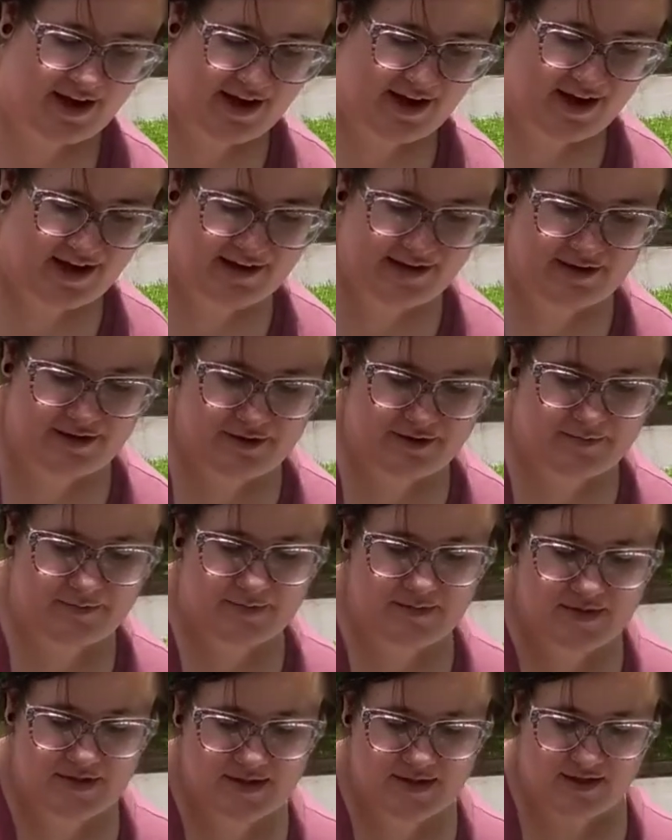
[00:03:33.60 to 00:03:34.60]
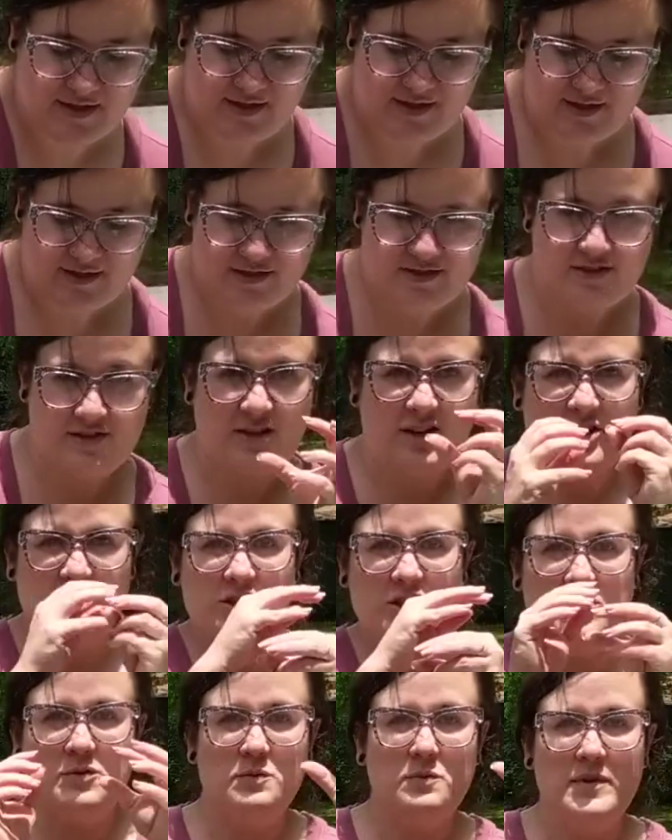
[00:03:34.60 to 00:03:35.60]
atoms start
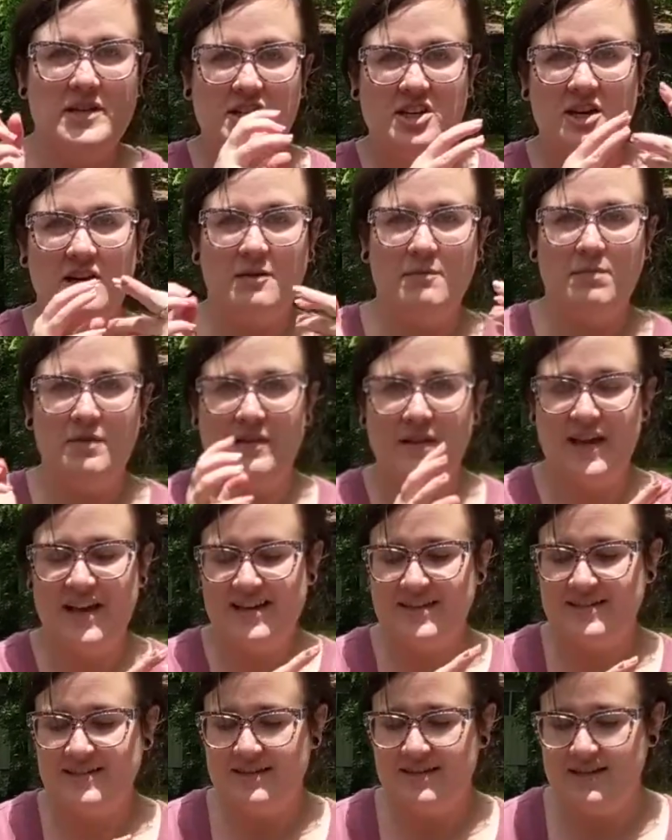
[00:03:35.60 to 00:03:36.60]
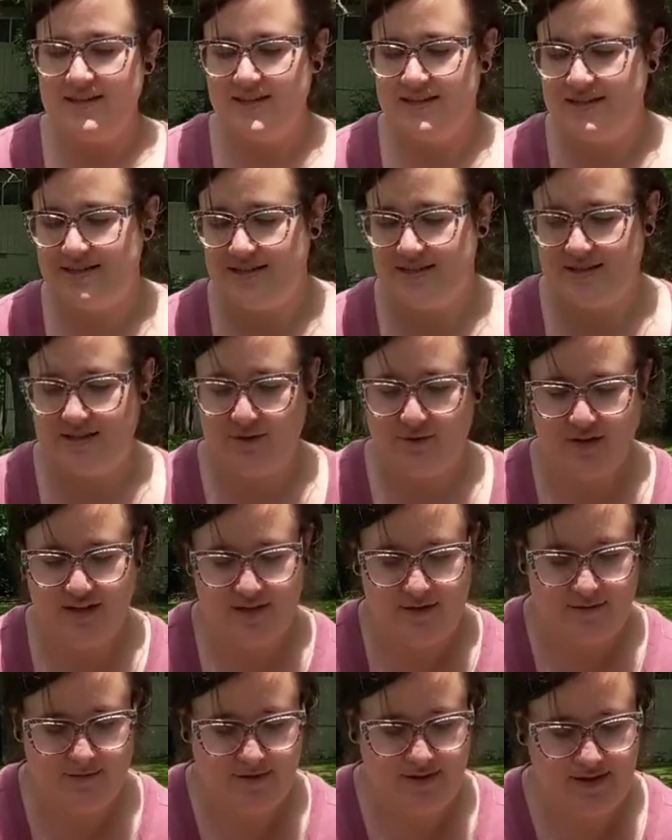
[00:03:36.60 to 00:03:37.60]
switching places. It's going
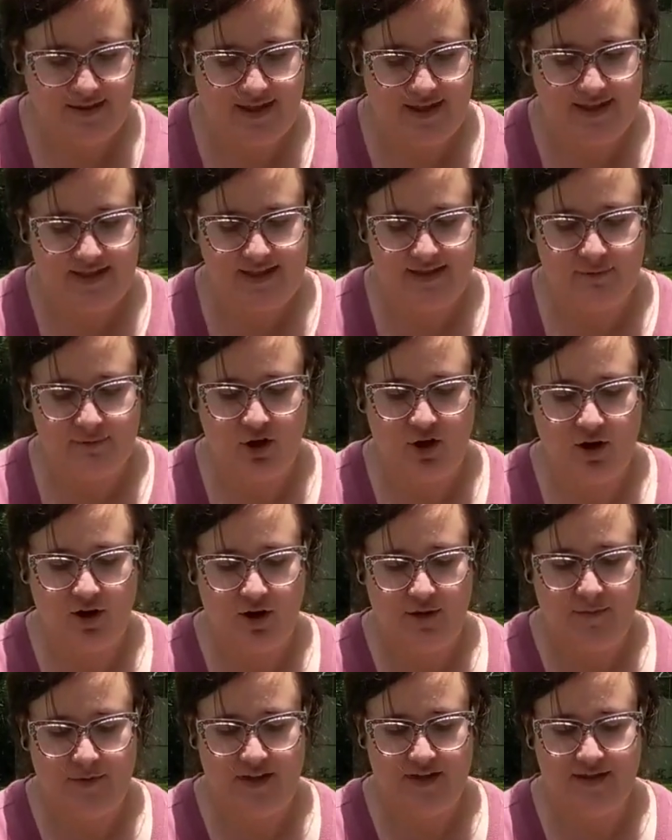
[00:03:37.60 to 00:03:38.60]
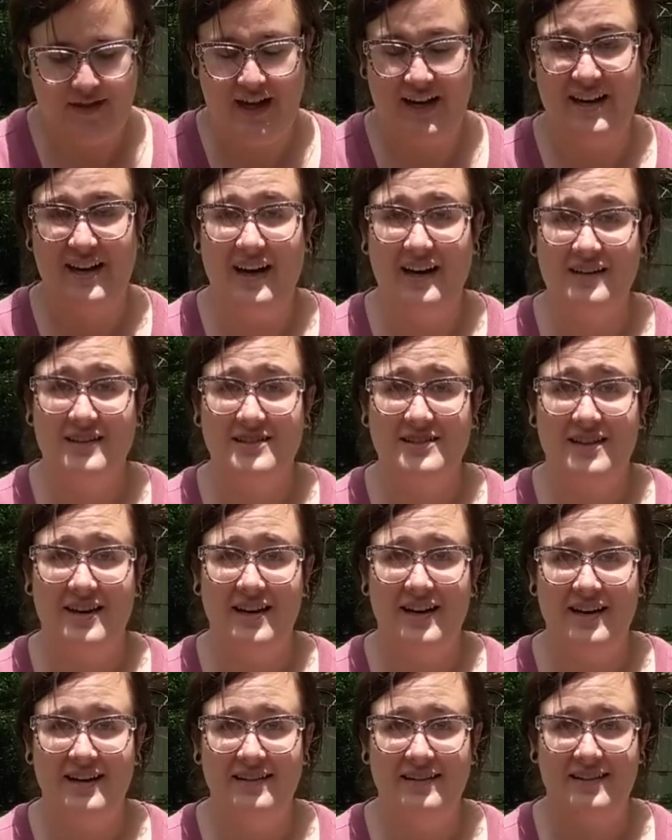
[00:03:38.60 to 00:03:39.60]
to release some carbon
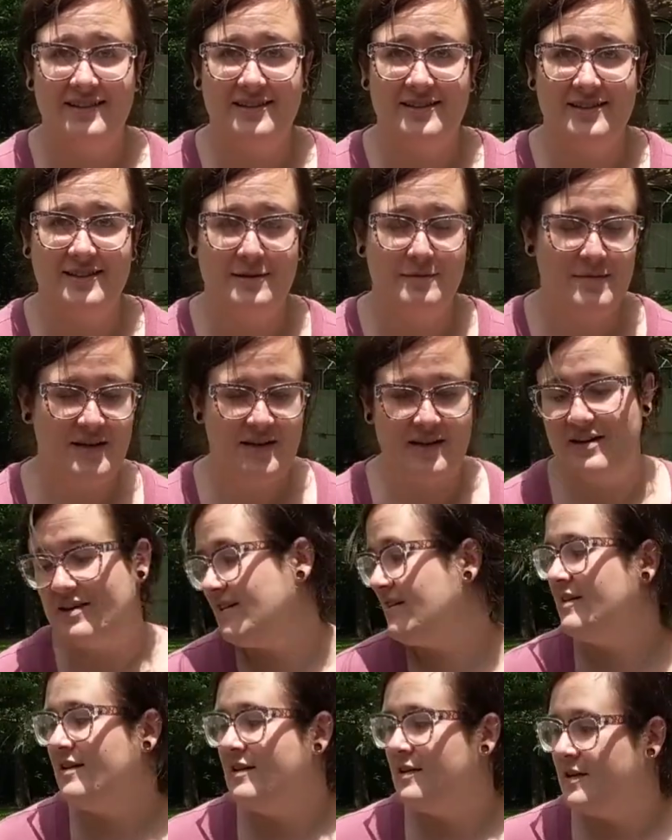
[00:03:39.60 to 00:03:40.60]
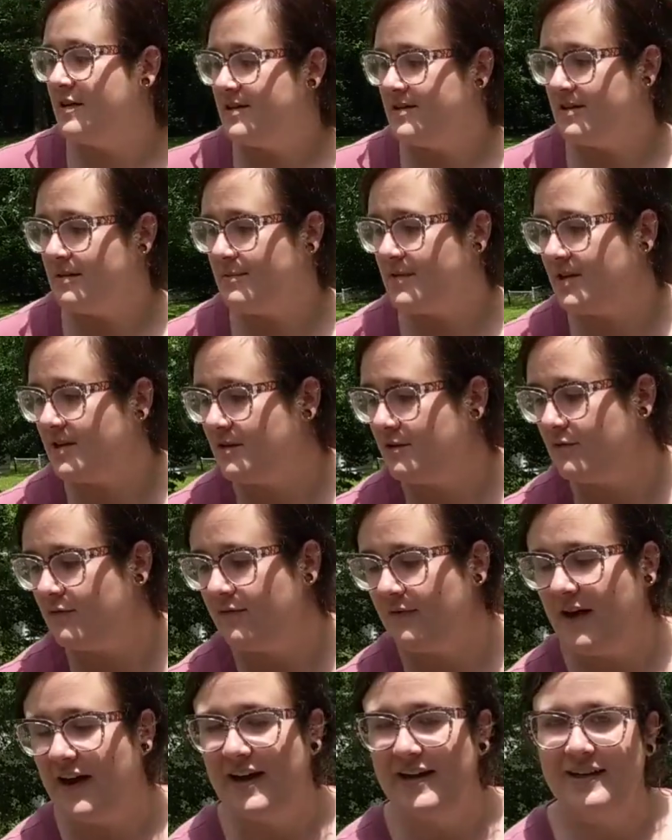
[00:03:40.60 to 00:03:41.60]
dioxide. That's going to be something you'd
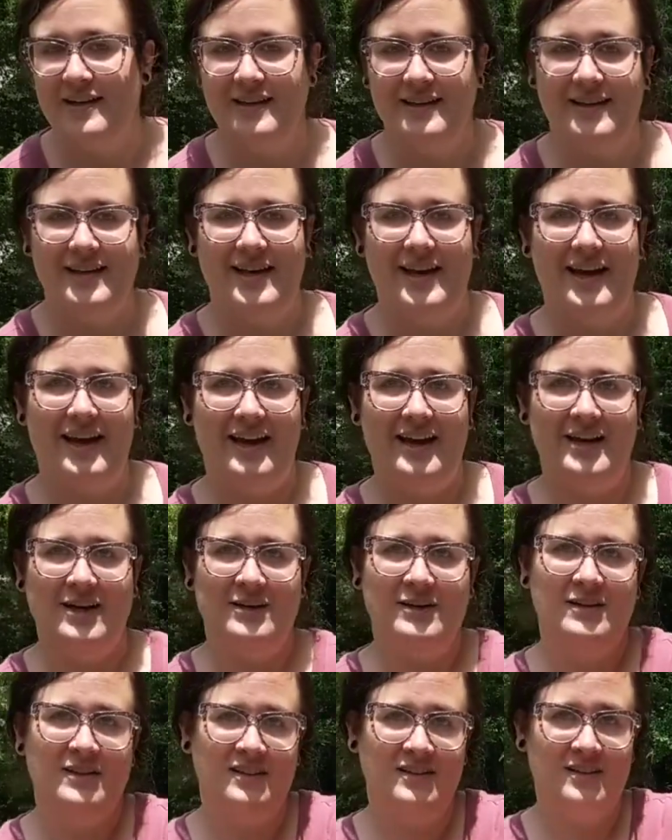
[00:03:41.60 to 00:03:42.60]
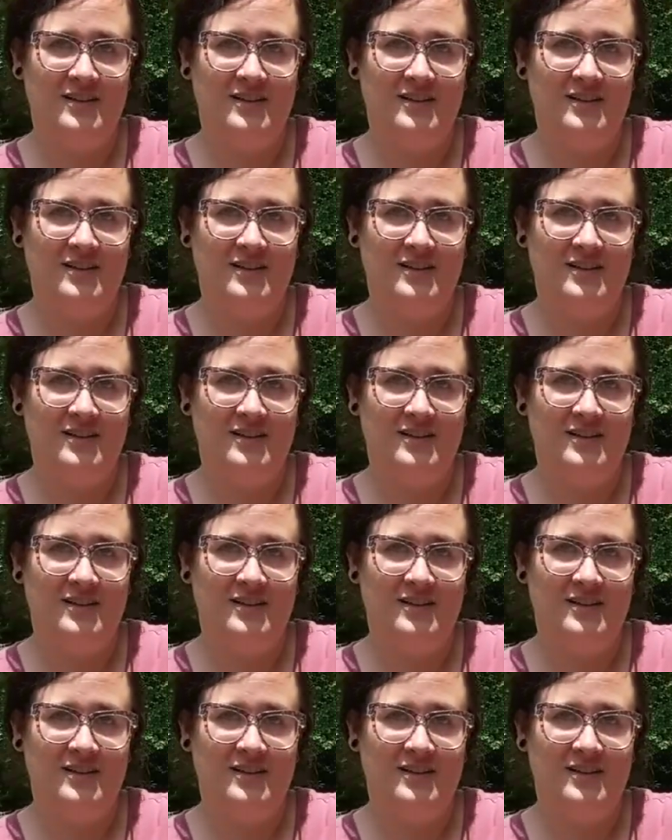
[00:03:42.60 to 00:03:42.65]
find in the air.